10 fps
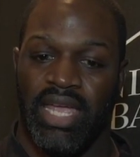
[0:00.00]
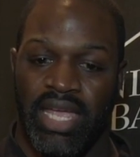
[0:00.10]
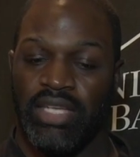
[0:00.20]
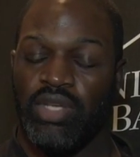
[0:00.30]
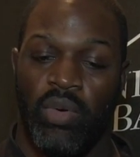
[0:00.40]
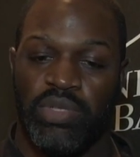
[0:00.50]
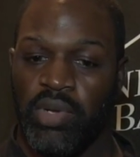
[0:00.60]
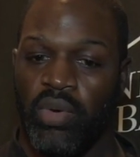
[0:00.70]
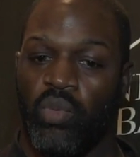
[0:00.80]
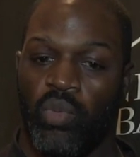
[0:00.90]
he's always
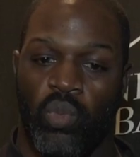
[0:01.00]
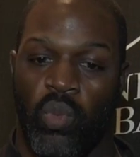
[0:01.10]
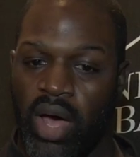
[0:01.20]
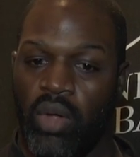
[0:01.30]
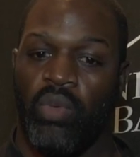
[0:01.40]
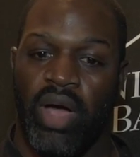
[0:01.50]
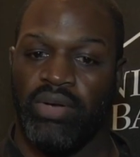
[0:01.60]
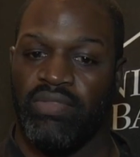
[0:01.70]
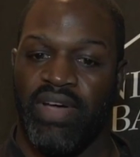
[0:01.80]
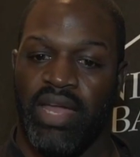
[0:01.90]
been a
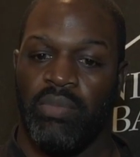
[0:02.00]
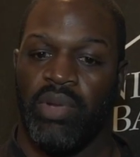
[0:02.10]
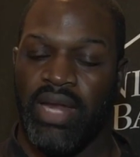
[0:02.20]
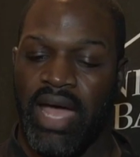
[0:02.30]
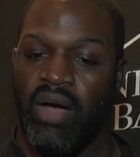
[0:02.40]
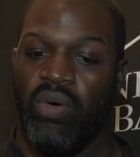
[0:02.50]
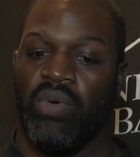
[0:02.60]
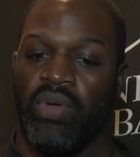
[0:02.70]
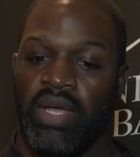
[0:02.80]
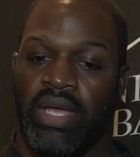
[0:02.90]
well-rounded fighter, but now
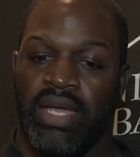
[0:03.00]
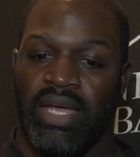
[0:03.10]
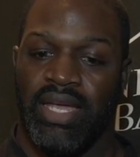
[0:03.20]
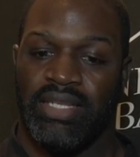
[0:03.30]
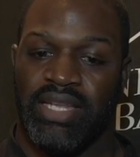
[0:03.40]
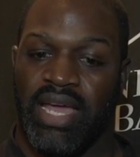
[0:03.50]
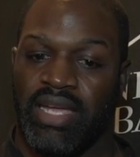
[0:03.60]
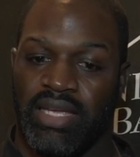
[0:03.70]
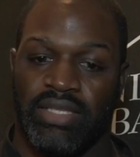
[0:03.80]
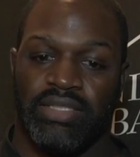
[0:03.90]
it's
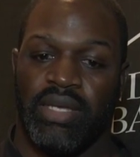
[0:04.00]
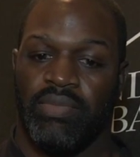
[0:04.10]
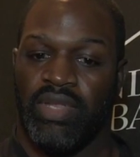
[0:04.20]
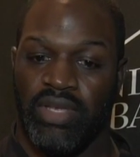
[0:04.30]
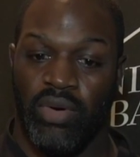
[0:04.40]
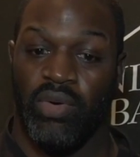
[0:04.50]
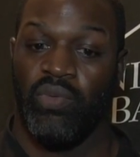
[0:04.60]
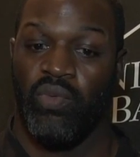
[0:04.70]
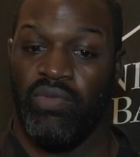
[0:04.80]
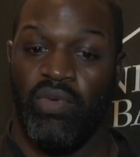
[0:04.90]
like
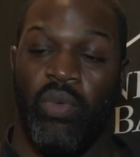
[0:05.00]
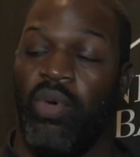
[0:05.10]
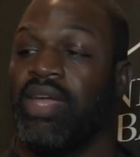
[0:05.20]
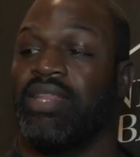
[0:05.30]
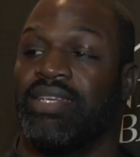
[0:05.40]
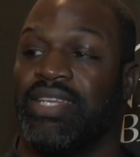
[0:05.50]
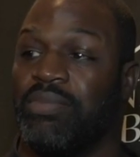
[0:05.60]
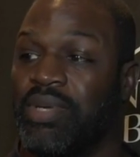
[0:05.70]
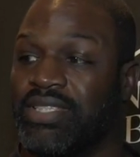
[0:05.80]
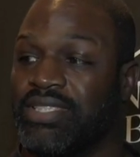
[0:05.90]
we've awakened the
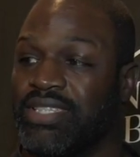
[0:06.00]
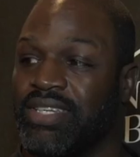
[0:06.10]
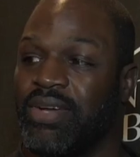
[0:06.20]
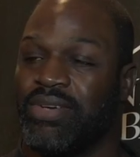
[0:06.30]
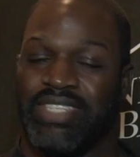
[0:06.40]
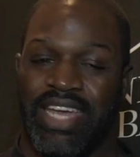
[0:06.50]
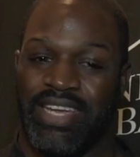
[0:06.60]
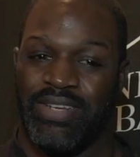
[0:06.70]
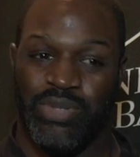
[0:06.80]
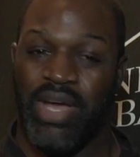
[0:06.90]
demons. You know, it's
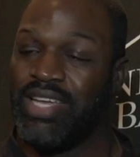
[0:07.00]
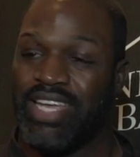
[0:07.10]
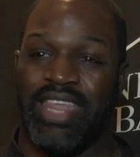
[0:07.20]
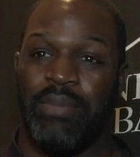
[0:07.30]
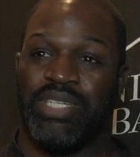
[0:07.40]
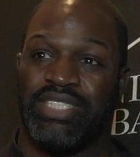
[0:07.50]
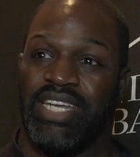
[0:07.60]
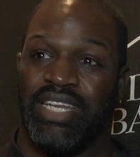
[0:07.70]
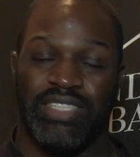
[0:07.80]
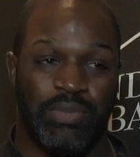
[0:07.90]
like trying to get that
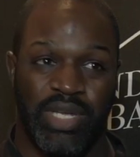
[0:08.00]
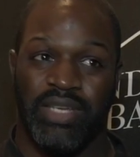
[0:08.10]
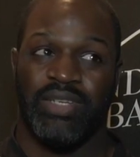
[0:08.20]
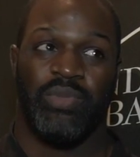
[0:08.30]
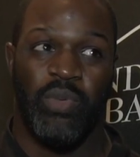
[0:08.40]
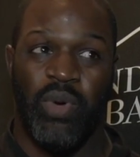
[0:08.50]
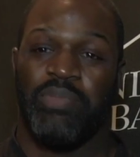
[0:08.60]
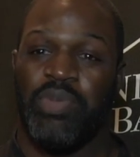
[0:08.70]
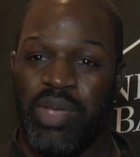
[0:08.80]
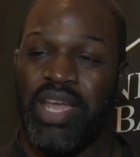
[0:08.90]
machine. We want
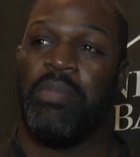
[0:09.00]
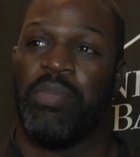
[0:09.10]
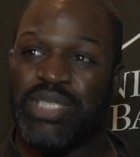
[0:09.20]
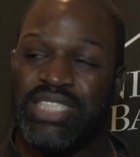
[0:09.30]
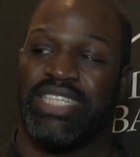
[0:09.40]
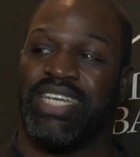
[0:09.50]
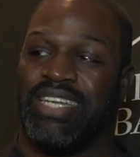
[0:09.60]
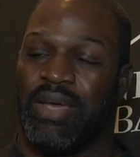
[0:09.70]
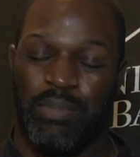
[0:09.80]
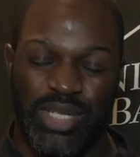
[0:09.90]
him to become a
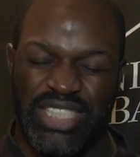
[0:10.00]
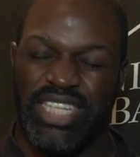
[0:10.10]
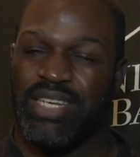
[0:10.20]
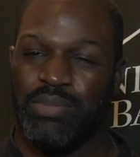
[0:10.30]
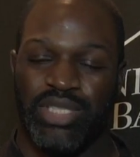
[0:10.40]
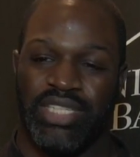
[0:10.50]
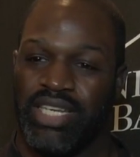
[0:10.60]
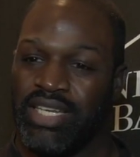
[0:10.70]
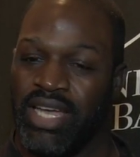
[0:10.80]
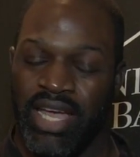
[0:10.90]
machine,
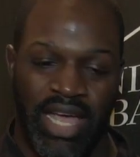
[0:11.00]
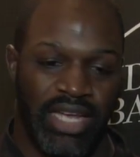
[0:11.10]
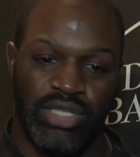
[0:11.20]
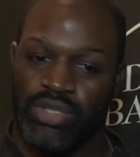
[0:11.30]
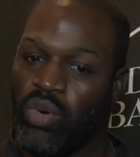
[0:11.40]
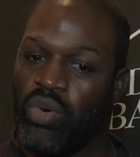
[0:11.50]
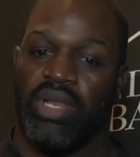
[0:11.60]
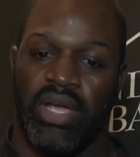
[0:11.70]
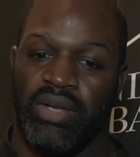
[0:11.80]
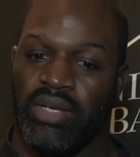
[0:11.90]
and just go in
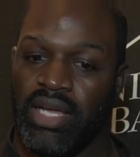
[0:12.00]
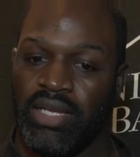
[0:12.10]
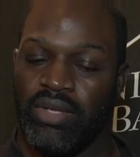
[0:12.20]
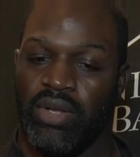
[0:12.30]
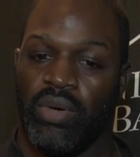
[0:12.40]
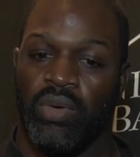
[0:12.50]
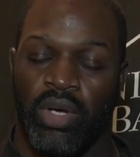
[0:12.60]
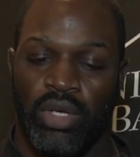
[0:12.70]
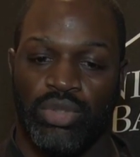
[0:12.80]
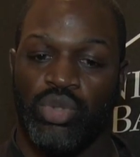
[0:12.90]
there and
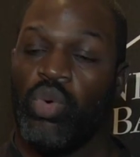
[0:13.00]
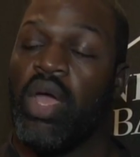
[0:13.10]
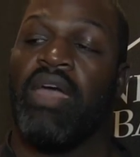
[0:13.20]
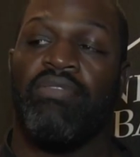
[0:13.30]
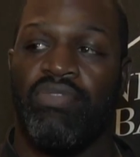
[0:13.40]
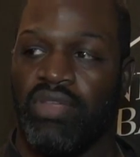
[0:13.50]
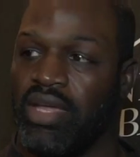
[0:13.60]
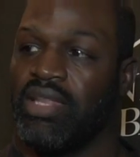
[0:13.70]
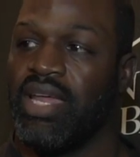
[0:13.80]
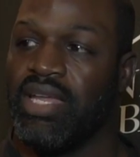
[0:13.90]
do
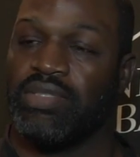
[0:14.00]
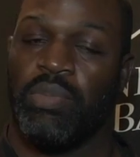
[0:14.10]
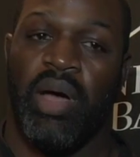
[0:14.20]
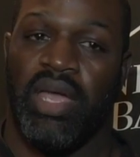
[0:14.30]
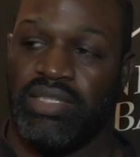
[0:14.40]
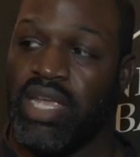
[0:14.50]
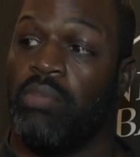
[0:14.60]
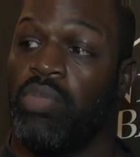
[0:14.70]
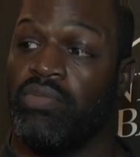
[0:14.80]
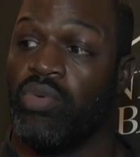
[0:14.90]
everything that he's
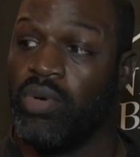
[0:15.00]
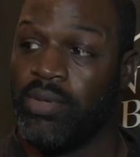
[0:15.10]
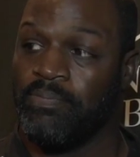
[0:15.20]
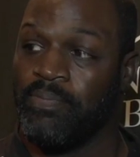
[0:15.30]
capable of doing.